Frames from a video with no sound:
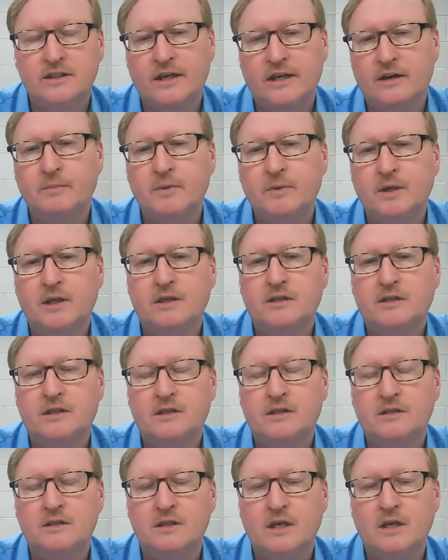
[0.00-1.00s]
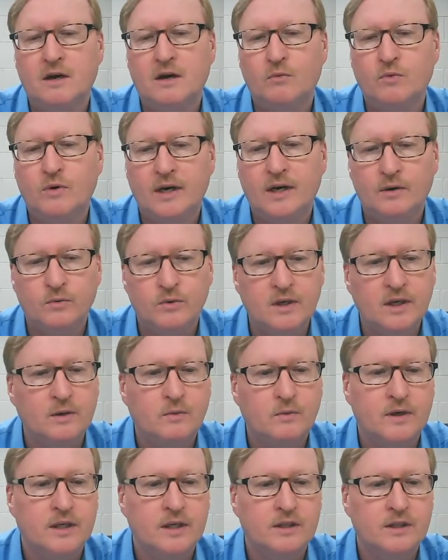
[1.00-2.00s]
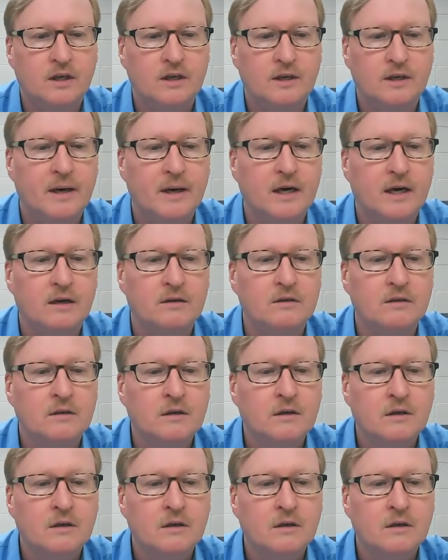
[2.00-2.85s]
Now, what I really want to talk about